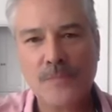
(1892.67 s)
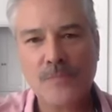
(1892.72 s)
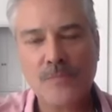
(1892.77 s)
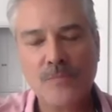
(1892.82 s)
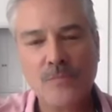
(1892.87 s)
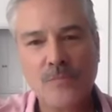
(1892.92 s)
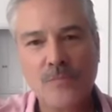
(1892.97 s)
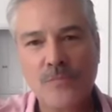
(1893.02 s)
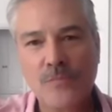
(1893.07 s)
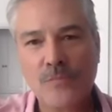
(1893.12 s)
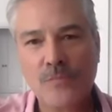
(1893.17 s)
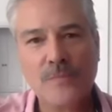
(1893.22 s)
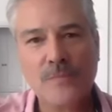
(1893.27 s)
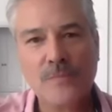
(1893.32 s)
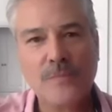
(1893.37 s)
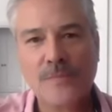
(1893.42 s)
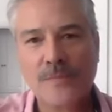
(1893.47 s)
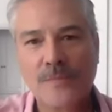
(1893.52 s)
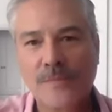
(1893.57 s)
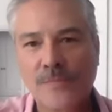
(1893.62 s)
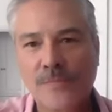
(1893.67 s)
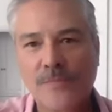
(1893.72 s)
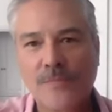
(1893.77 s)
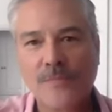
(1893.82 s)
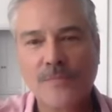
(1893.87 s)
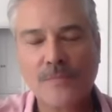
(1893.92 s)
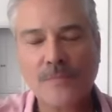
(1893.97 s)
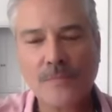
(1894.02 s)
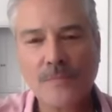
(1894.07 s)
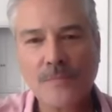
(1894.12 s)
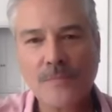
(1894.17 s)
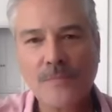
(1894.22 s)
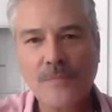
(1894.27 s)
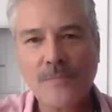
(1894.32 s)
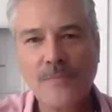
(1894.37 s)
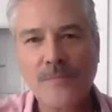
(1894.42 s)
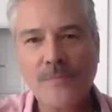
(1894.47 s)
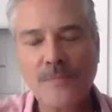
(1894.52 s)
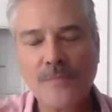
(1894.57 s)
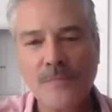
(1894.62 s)

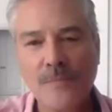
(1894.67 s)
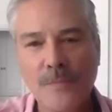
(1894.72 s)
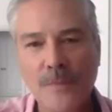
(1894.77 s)
The person shown says nothing.